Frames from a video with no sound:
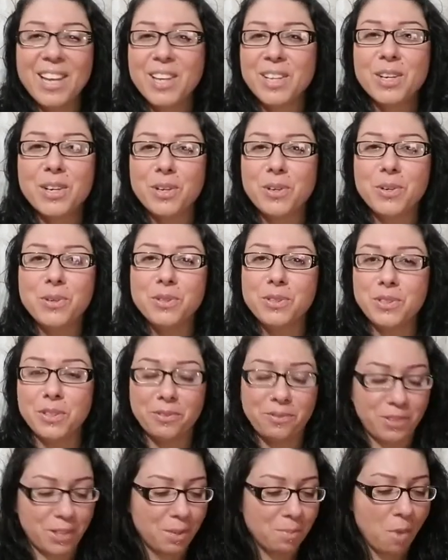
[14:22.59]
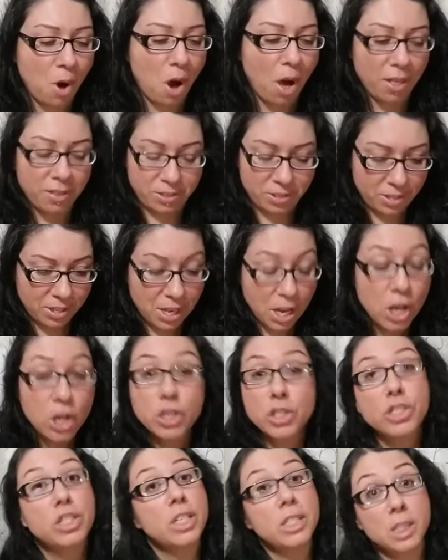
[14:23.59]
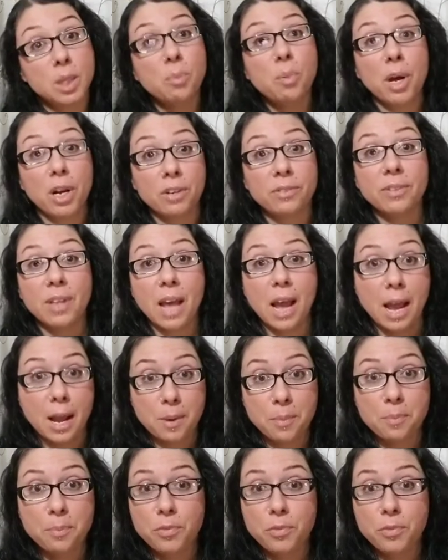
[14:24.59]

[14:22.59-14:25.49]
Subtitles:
Cocoons are for moths. She's a butterfly.